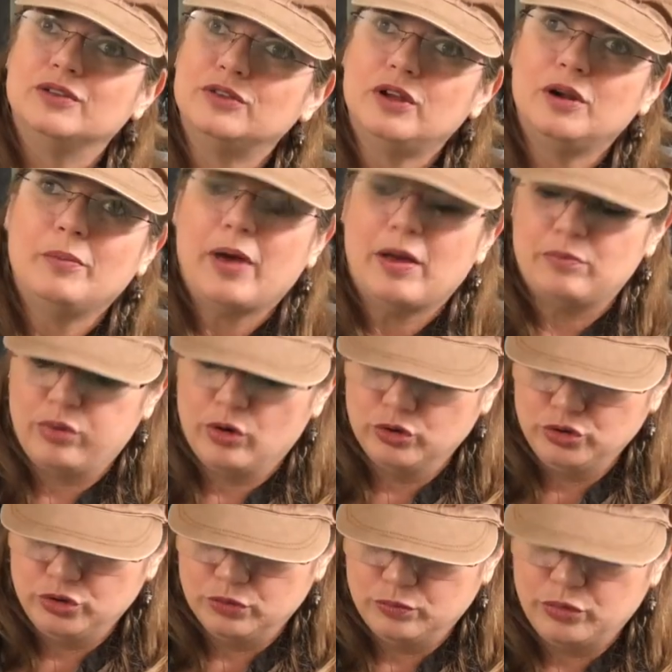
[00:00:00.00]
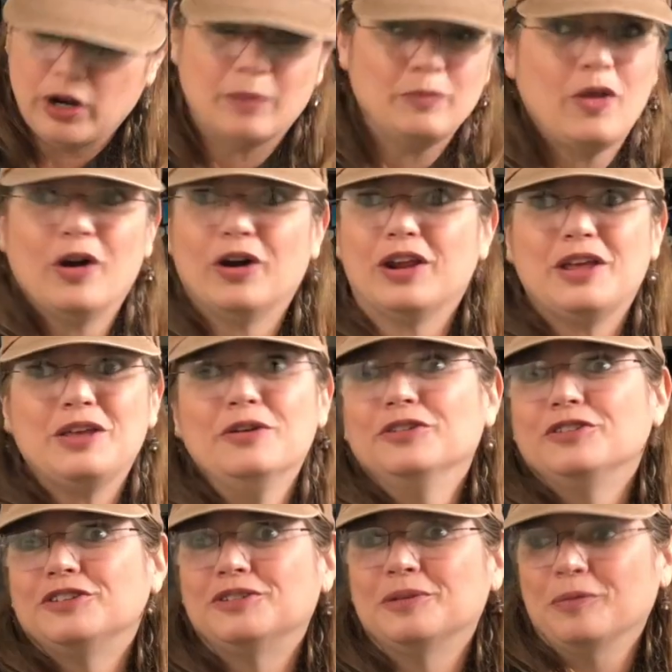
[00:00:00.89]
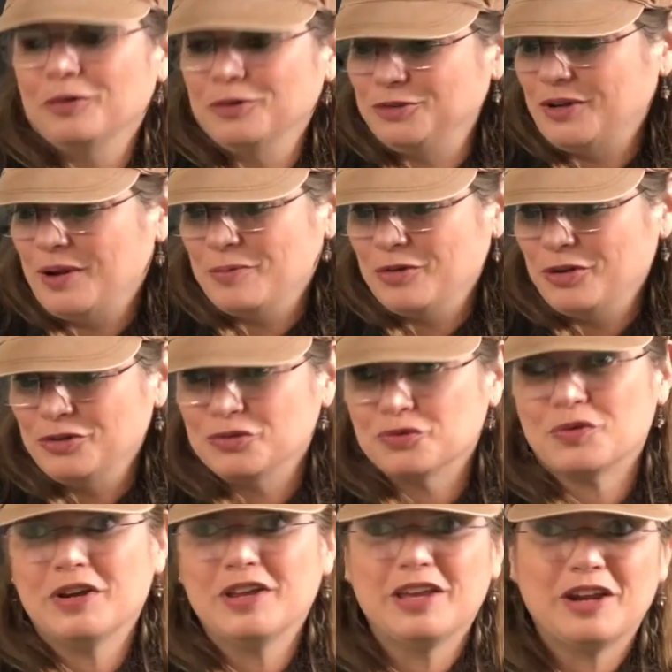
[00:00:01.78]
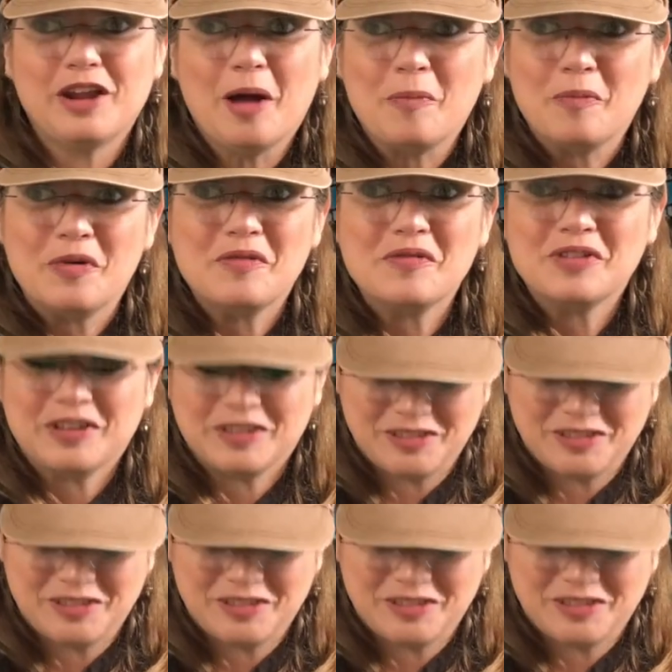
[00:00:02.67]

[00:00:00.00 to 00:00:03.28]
not a bad potion, but I'm not going to use it as a potion. I'm going to drink it up next